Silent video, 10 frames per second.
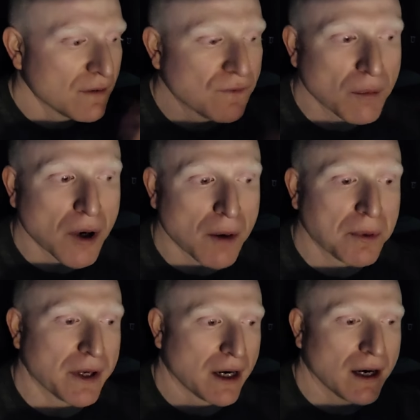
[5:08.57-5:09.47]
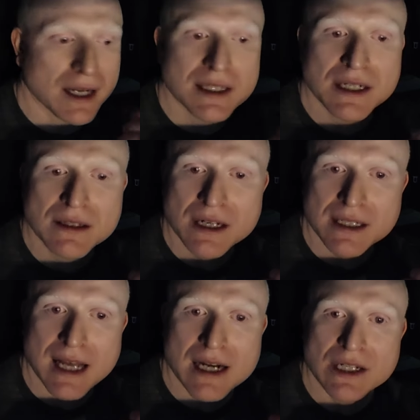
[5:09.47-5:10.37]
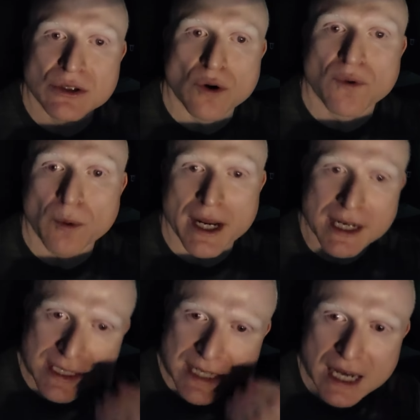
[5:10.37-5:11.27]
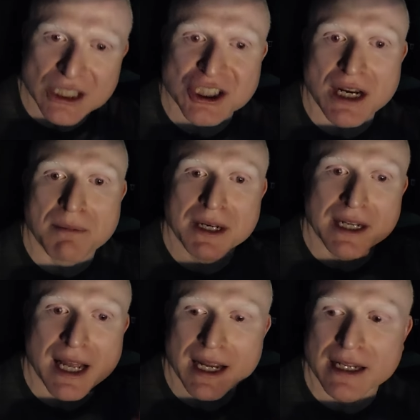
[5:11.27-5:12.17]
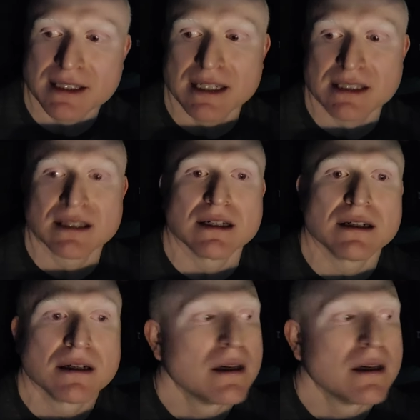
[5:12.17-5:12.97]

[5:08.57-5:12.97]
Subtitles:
Football player. And then you look at dad and he's overweight. He's out of shape and he can't get things done.